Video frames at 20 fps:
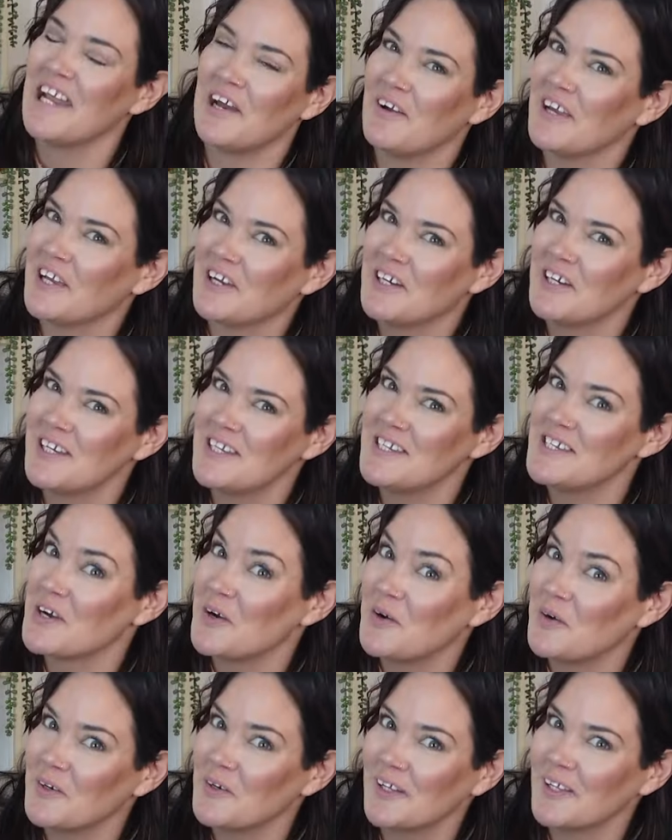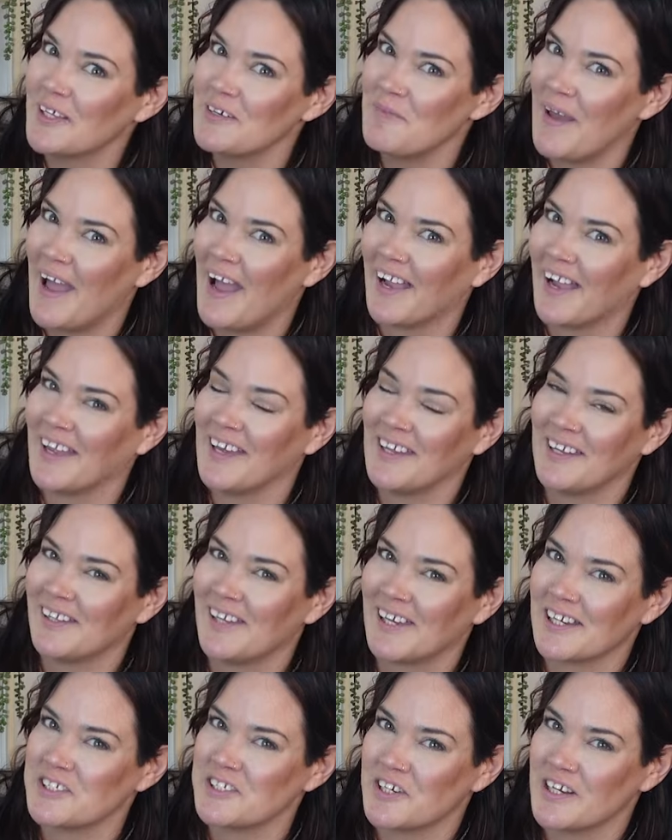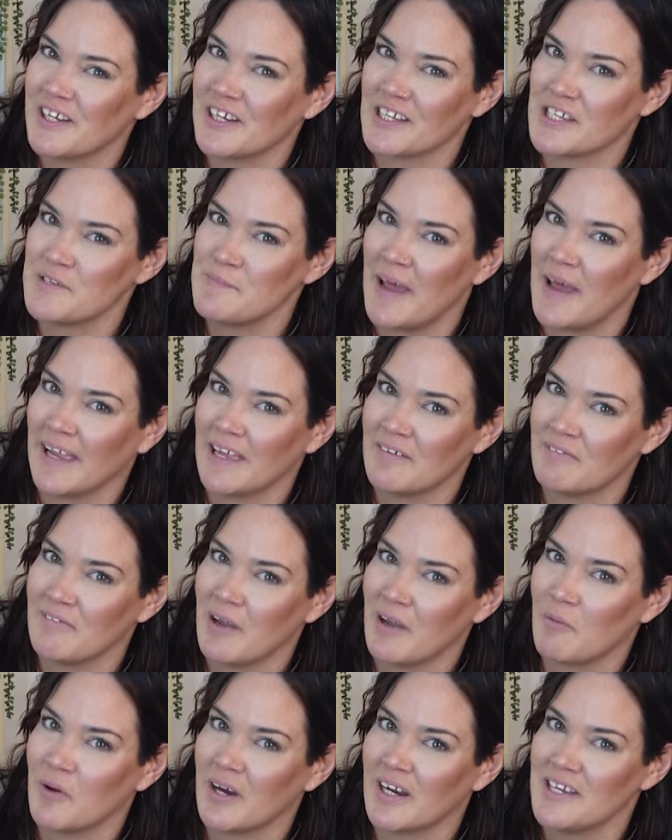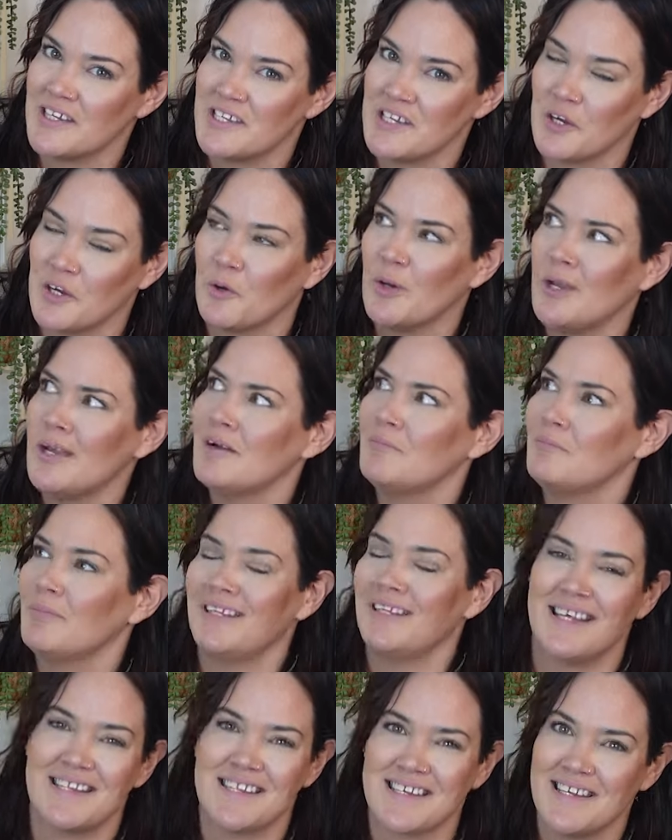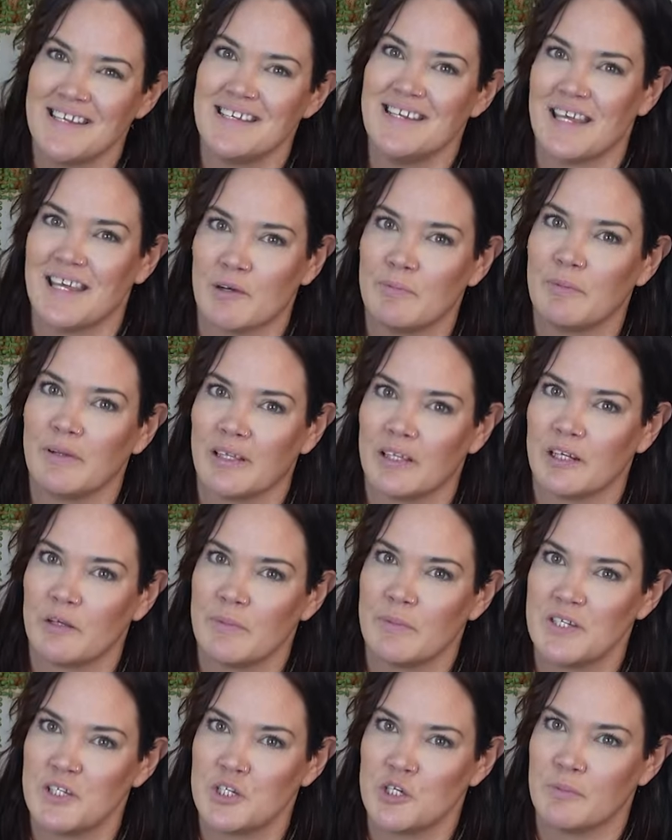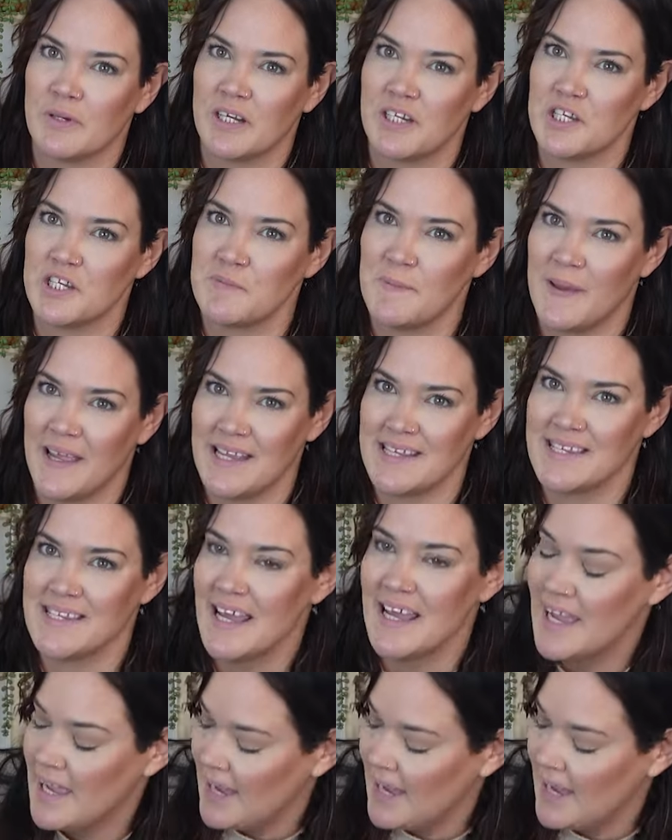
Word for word: Now I could totally pack an electronics bag if I wanted to, but that's gonna take up a little bit too much space.